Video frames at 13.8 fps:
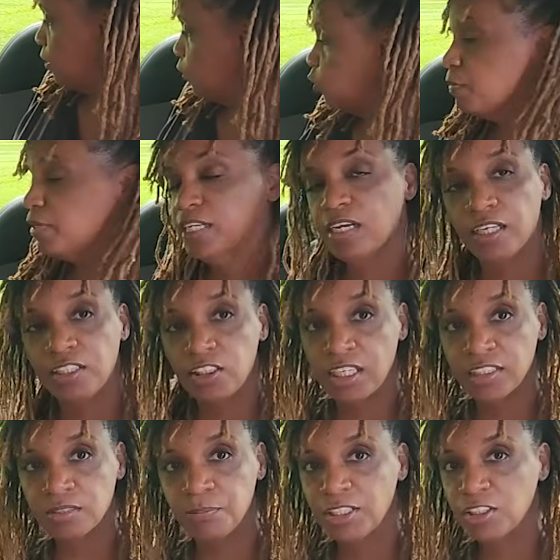too many
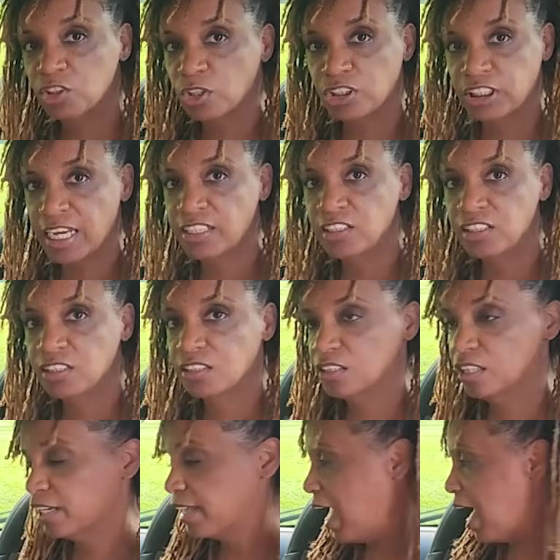adjustments or changes to
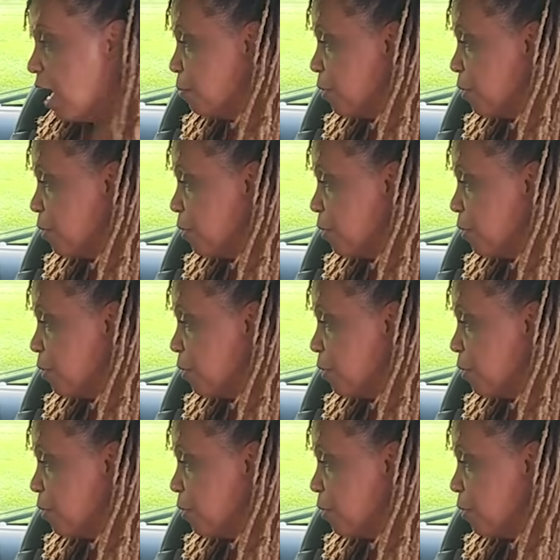the cab